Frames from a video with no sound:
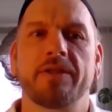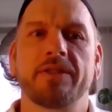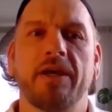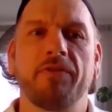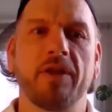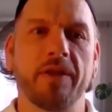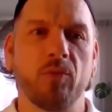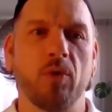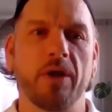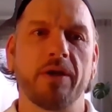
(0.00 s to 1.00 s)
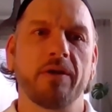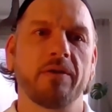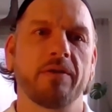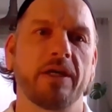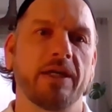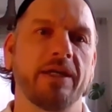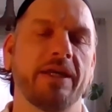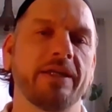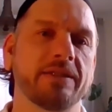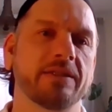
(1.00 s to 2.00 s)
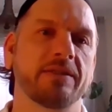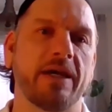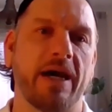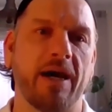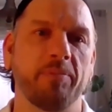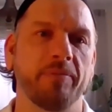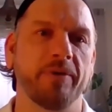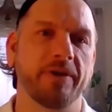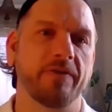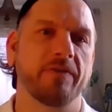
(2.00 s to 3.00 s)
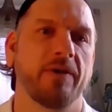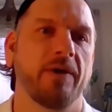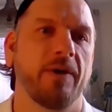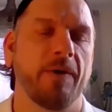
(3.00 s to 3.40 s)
it's definitely one that needs to happen because